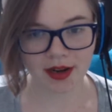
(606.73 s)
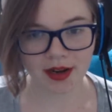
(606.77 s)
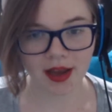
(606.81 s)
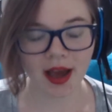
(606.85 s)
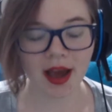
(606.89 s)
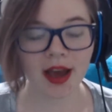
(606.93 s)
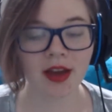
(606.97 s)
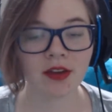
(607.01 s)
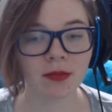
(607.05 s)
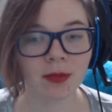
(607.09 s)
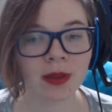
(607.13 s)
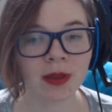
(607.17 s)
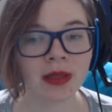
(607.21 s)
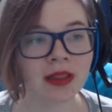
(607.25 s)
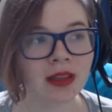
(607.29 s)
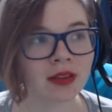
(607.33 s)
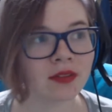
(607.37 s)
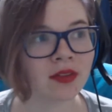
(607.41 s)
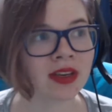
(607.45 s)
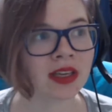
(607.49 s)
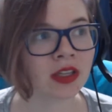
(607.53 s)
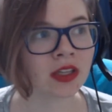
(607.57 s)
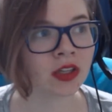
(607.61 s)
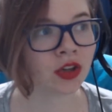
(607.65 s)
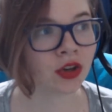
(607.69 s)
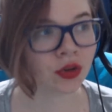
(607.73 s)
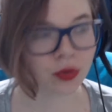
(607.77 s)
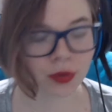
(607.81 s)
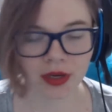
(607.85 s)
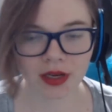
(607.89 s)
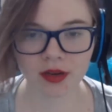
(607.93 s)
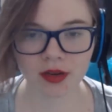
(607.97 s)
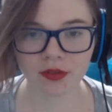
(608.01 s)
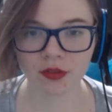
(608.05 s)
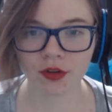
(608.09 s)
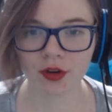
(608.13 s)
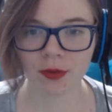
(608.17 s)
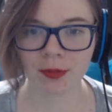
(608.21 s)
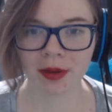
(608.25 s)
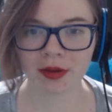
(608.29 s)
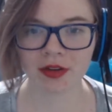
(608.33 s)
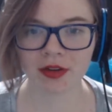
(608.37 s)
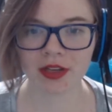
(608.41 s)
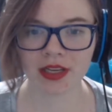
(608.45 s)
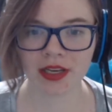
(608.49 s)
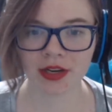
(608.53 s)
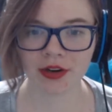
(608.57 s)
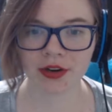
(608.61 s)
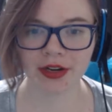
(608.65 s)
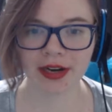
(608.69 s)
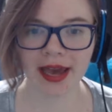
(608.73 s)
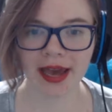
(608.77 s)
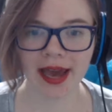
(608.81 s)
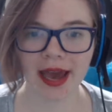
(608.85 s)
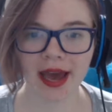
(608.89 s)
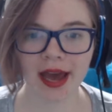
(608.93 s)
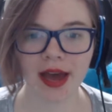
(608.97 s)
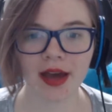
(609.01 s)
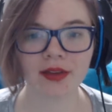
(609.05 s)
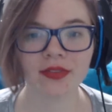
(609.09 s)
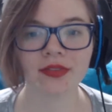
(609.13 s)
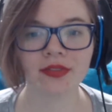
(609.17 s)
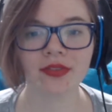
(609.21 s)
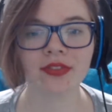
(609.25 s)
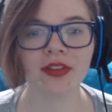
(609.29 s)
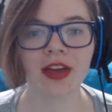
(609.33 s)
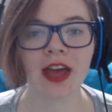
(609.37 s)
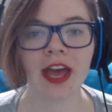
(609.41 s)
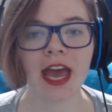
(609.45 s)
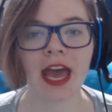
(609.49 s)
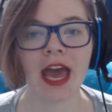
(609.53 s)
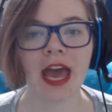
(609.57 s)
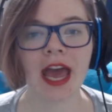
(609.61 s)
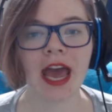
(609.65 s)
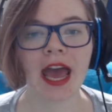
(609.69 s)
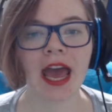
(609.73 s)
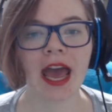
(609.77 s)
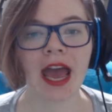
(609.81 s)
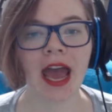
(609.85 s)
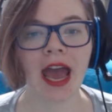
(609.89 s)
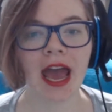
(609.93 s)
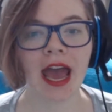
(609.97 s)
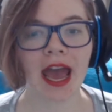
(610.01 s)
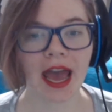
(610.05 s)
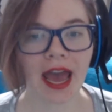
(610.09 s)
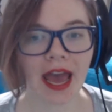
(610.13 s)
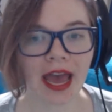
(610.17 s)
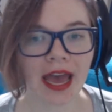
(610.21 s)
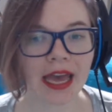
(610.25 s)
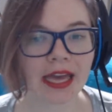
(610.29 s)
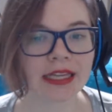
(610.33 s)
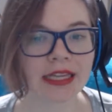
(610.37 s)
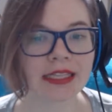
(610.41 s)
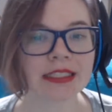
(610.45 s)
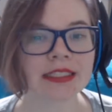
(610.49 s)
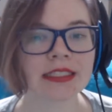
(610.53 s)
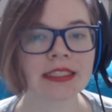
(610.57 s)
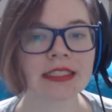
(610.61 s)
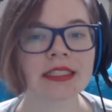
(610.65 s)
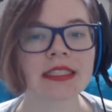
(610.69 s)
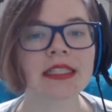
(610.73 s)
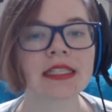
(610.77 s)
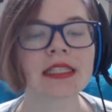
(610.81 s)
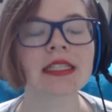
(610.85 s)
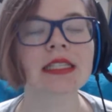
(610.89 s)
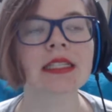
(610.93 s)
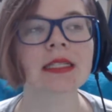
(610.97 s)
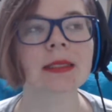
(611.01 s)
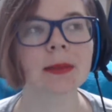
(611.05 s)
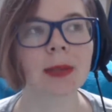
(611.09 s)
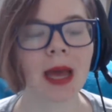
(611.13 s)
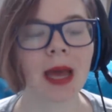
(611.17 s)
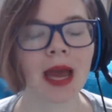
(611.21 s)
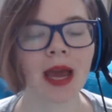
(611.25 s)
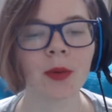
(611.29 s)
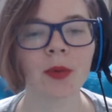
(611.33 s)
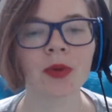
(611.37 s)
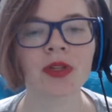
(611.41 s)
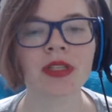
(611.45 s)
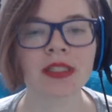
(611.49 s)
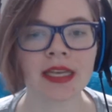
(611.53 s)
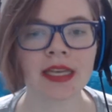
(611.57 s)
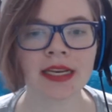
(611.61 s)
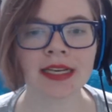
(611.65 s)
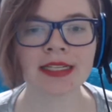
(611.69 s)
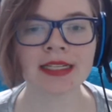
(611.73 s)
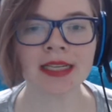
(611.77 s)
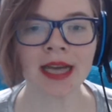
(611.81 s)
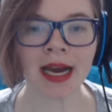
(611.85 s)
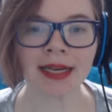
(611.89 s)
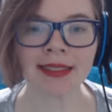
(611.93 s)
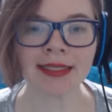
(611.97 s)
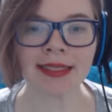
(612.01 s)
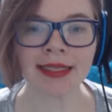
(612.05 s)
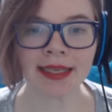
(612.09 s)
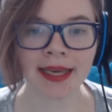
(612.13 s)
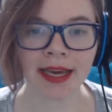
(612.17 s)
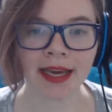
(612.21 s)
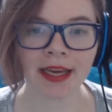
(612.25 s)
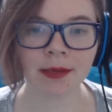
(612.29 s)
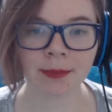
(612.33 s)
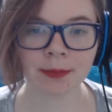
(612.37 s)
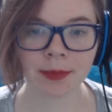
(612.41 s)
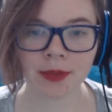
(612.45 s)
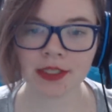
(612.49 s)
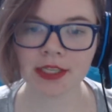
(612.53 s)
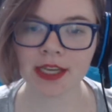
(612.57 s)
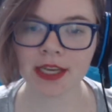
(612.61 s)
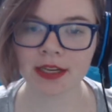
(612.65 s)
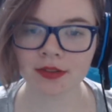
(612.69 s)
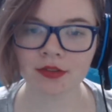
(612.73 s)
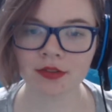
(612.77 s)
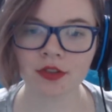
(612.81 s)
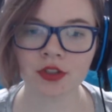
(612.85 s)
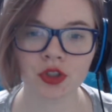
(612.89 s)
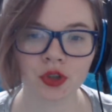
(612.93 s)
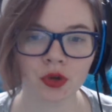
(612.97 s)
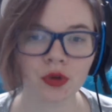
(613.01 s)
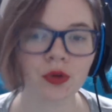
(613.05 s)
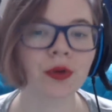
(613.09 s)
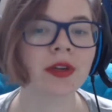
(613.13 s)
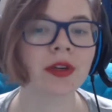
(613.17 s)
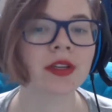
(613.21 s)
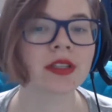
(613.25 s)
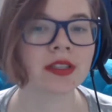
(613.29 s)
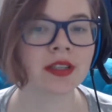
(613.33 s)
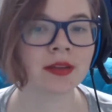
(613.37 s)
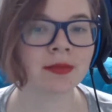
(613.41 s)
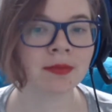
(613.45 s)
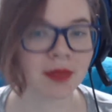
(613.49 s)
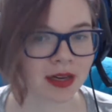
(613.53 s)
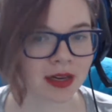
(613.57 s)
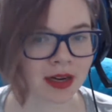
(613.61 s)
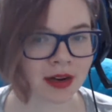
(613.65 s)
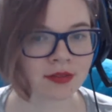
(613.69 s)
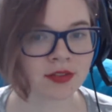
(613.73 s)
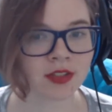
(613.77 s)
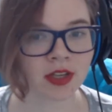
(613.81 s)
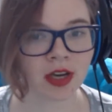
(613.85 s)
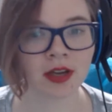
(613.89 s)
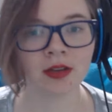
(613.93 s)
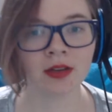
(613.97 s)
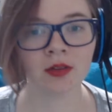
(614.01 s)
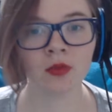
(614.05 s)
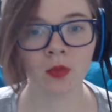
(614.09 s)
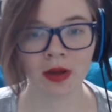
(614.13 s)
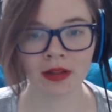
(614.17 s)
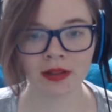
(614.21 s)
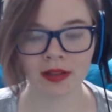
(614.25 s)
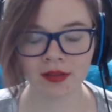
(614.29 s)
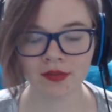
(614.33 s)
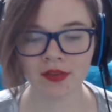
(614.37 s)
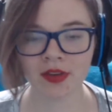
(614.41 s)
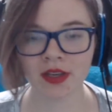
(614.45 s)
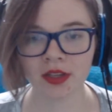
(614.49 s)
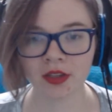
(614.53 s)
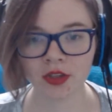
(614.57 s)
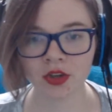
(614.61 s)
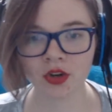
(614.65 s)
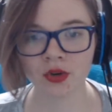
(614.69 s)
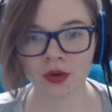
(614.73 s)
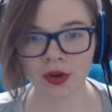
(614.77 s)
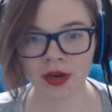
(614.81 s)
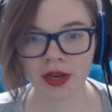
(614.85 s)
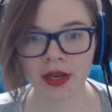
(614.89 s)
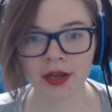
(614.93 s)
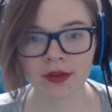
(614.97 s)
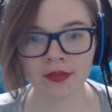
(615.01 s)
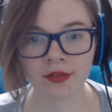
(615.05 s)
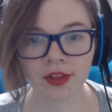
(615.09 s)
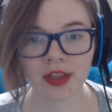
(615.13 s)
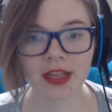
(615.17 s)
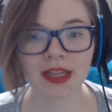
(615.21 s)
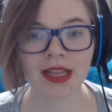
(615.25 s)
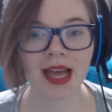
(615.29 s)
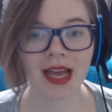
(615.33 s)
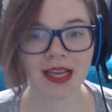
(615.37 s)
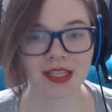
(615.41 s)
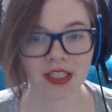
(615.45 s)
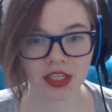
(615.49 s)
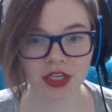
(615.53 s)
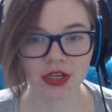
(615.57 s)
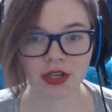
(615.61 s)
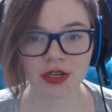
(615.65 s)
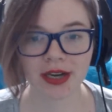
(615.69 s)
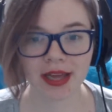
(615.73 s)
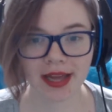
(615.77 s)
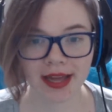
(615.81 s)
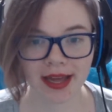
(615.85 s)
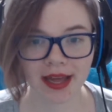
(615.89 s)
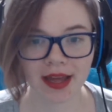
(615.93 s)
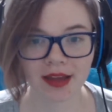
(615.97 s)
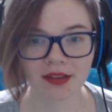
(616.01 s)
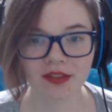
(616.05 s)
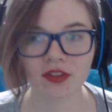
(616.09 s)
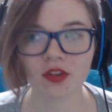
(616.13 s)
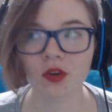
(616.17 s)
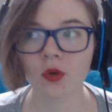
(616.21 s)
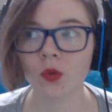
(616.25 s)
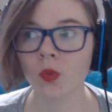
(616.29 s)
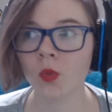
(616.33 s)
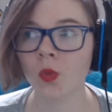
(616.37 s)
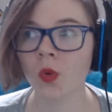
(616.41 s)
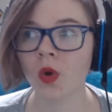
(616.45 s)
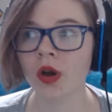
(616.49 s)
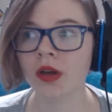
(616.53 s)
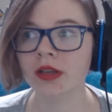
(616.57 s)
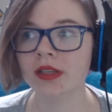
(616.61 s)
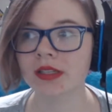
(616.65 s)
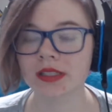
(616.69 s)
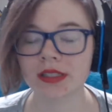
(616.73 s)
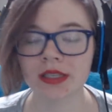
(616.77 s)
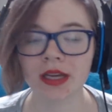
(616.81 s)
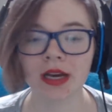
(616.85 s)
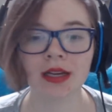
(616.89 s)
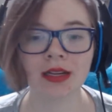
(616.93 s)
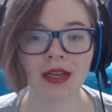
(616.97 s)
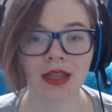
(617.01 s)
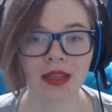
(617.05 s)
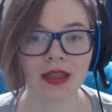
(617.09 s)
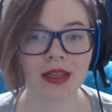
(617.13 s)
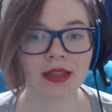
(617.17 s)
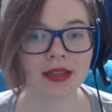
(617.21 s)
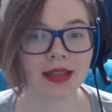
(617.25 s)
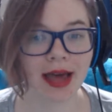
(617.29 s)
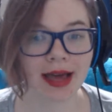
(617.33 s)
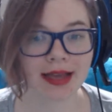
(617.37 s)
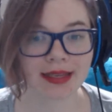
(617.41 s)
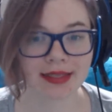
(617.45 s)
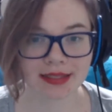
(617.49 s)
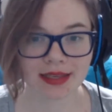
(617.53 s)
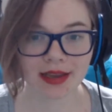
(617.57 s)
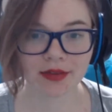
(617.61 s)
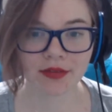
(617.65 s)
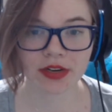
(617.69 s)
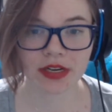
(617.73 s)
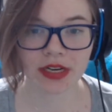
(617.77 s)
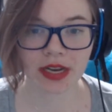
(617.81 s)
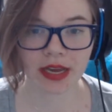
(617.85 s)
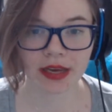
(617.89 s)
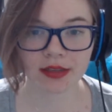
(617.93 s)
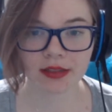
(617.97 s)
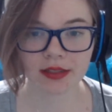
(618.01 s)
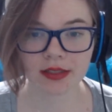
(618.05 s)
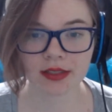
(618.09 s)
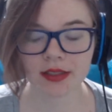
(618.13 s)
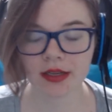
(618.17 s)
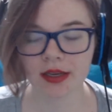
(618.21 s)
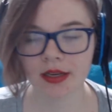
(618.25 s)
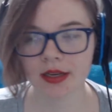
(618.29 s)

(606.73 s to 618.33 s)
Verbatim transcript: I've been living in Korea for about a year and a half, and I would say ninety-eight percent of the tourism that I've done while living in Korea for the last year and a half was done in the last seven days.